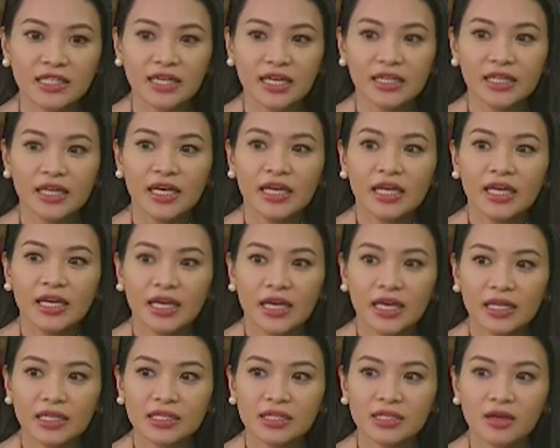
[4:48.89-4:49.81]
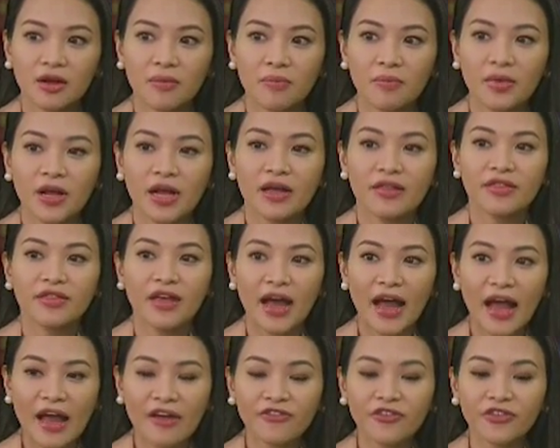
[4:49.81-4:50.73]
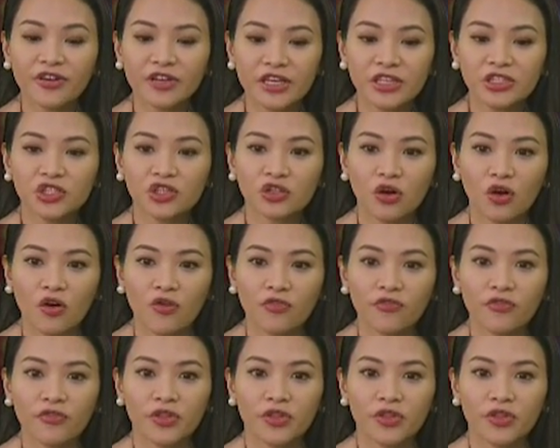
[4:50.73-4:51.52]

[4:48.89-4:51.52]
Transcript: that it's the average of